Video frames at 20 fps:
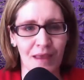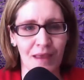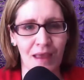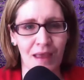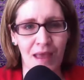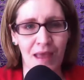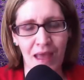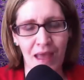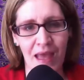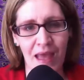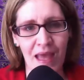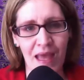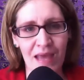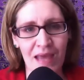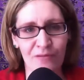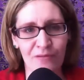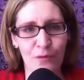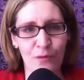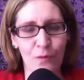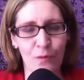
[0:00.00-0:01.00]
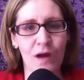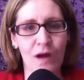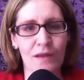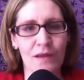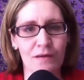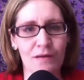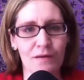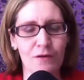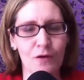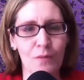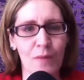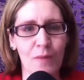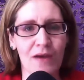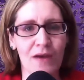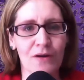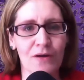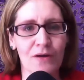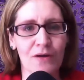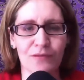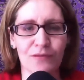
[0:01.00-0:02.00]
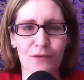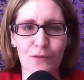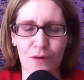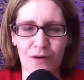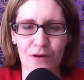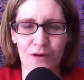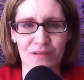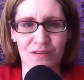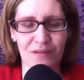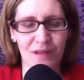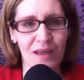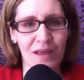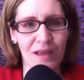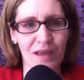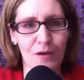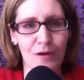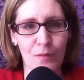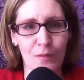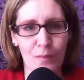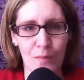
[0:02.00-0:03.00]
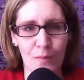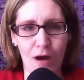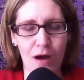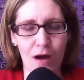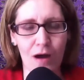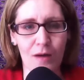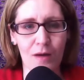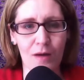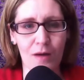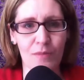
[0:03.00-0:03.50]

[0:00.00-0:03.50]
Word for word: Hey everyone, no matter if you are a stay-at-home mom,